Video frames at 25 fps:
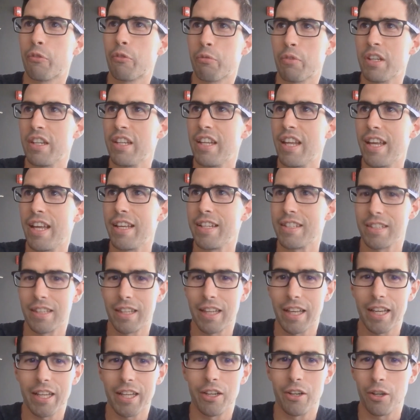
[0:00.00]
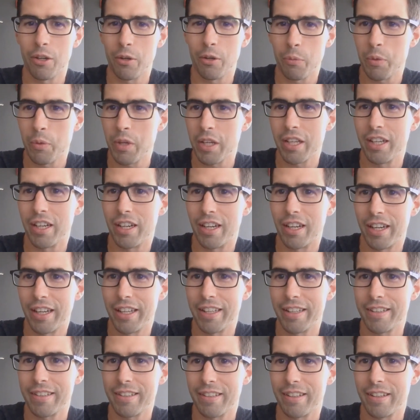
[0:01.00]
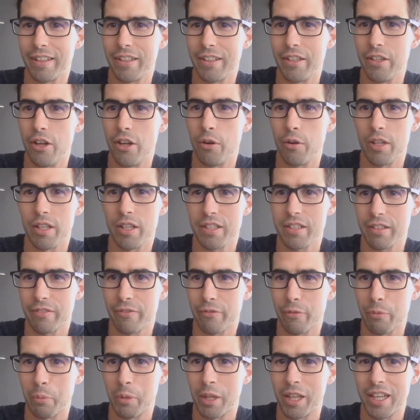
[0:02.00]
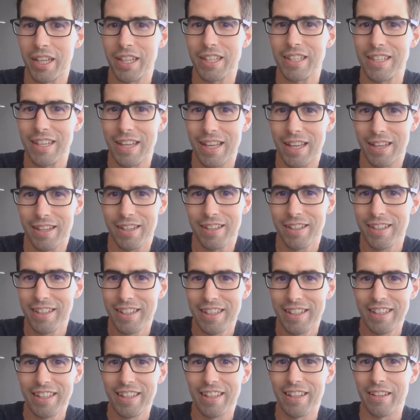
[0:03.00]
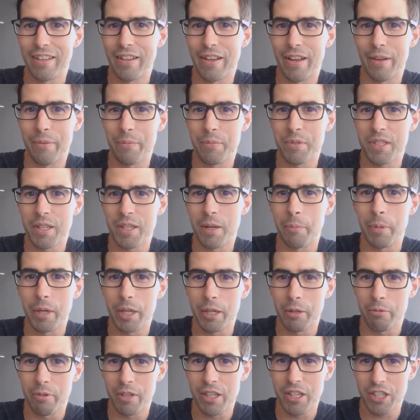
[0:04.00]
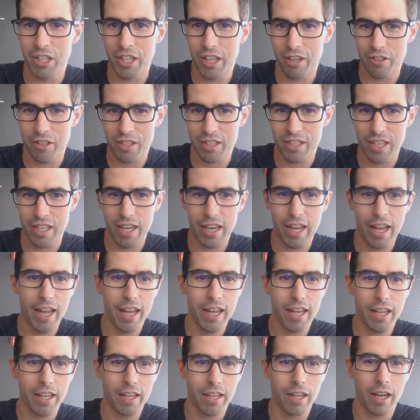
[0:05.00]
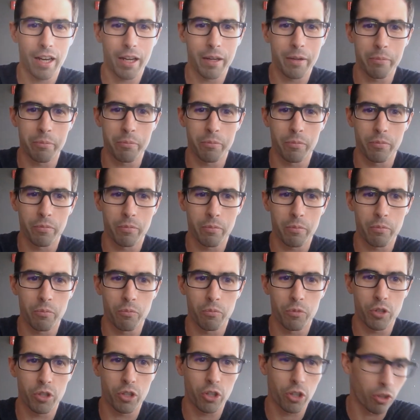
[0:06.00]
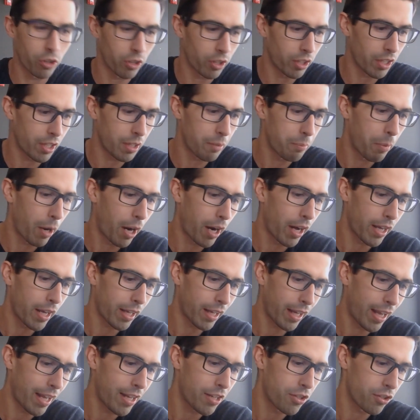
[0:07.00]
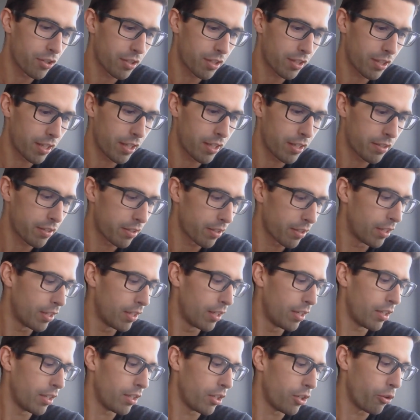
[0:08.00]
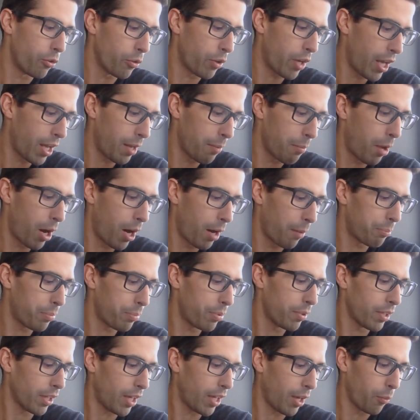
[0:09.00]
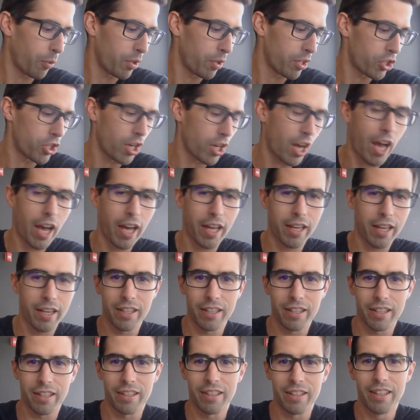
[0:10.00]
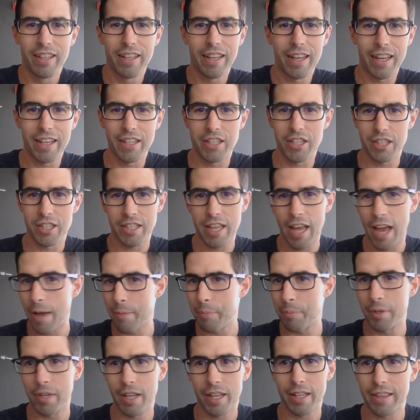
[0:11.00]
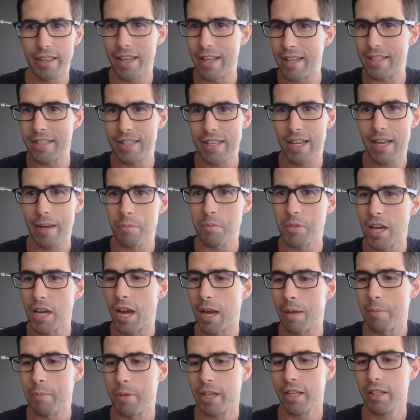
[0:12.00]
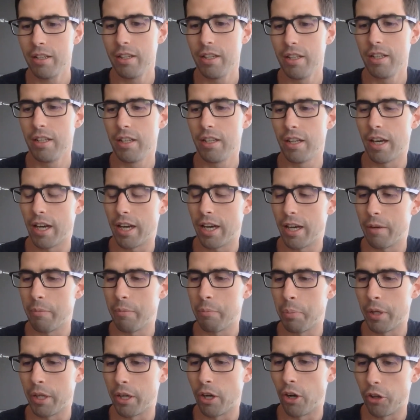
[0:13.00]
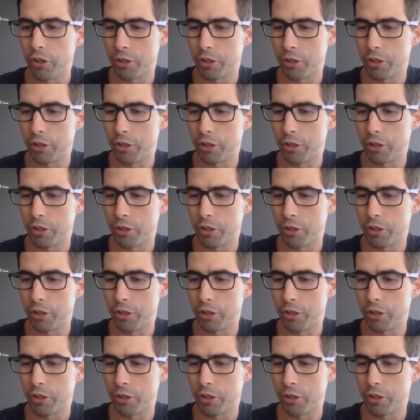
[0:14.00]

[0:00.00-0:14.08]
3 days later, we got a notice from LinkedIn, somebody reaching out to say, "Hey, I'm currently buying agencies. You came up. Can we chat?" And it just happened at that same timing. But